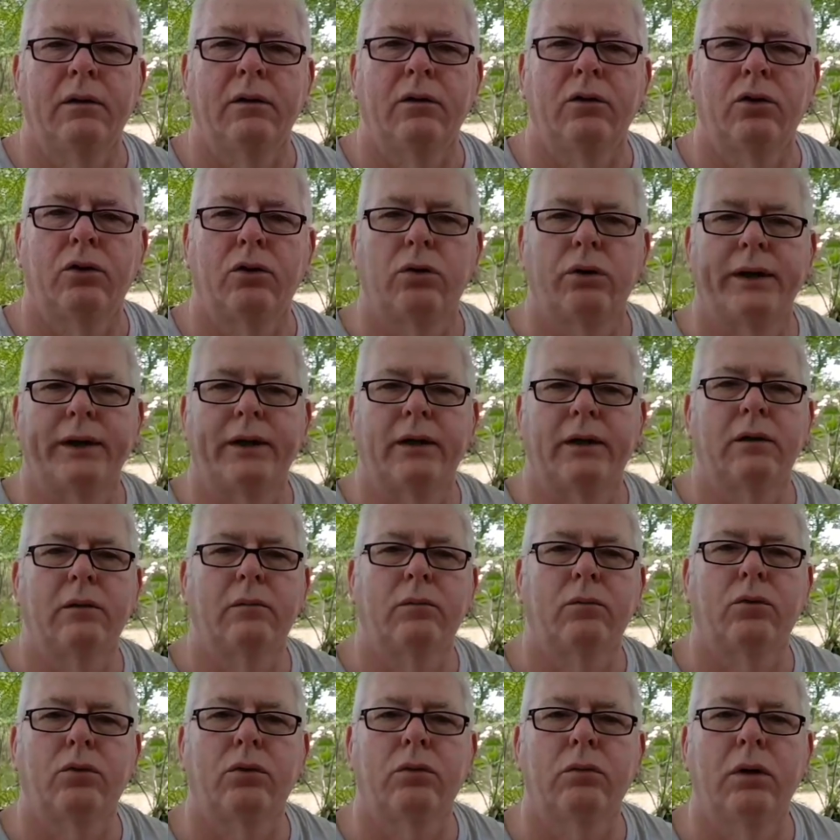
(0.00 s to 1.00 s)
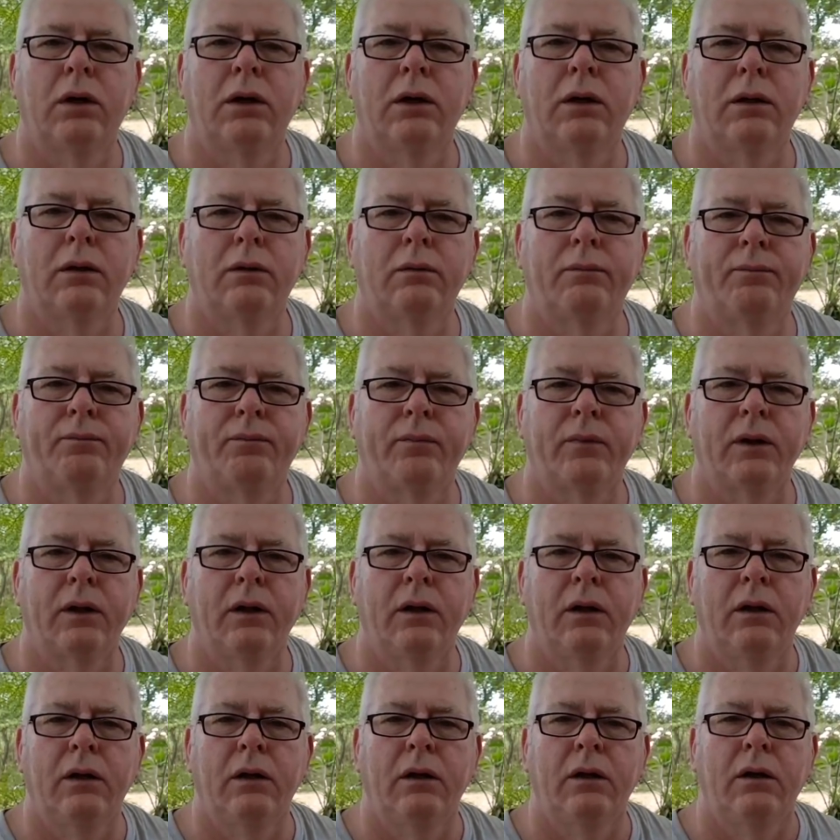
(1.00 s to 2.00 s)
Lori, good morning.
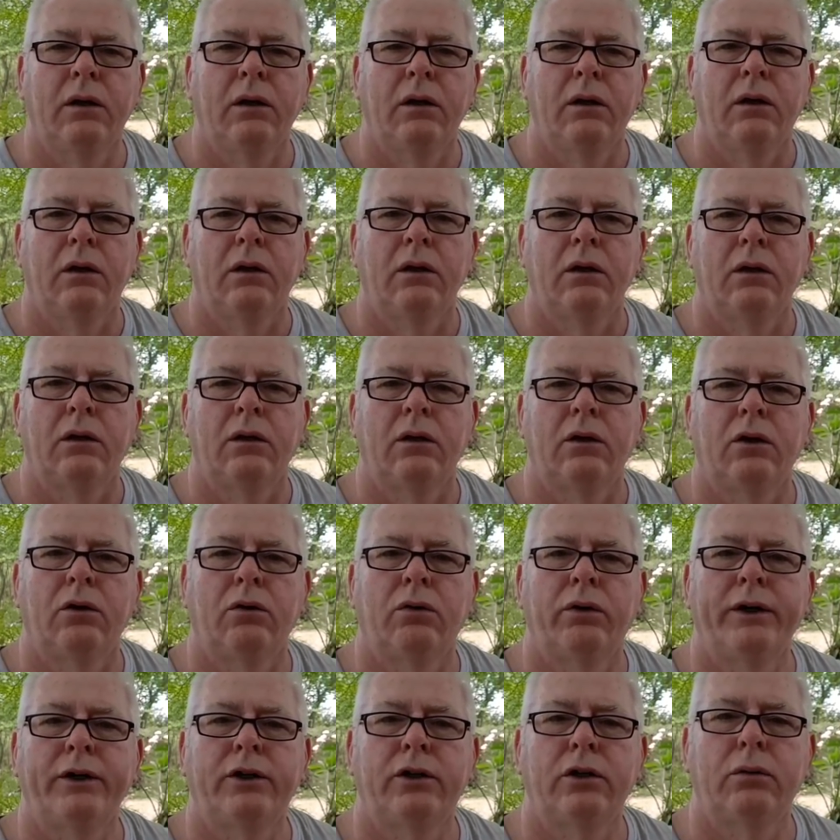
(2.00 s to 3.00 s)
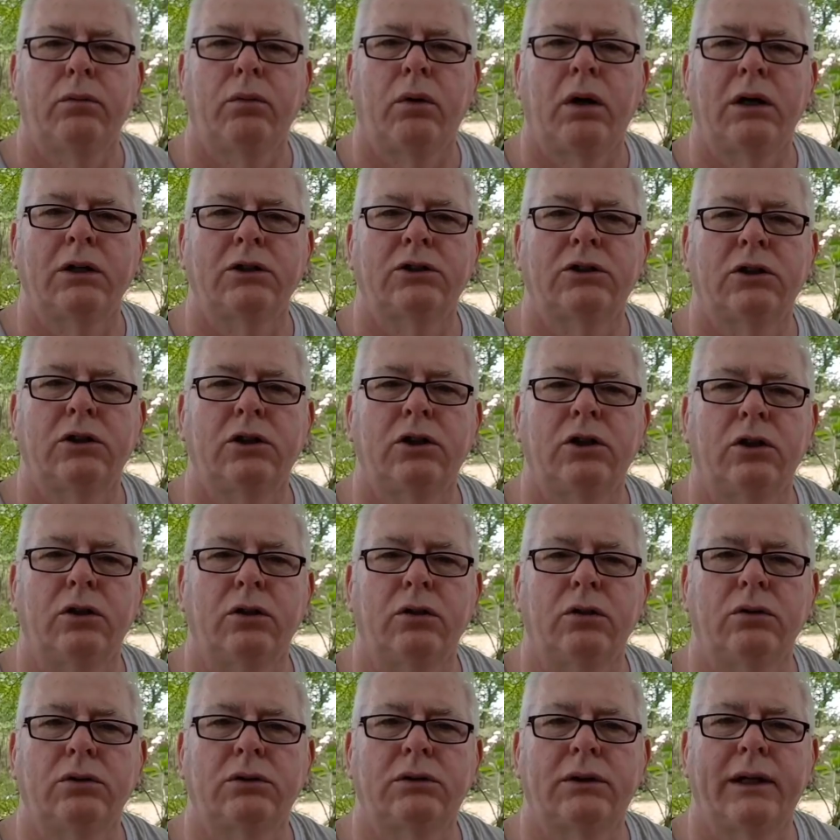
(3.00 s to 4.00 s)
Going to watch the
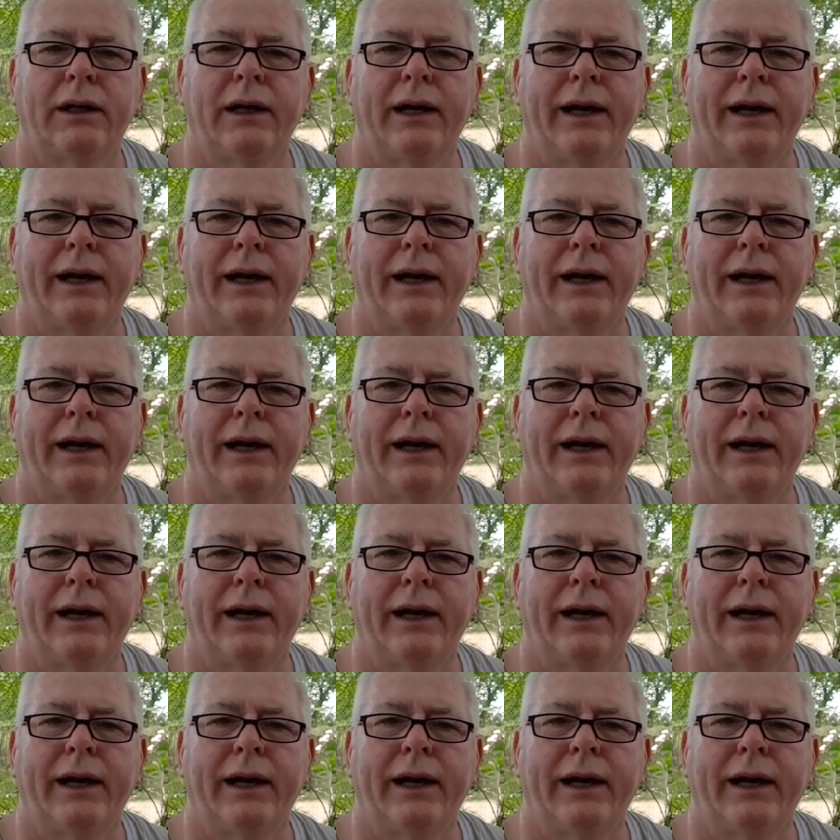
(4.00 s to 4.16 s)
news.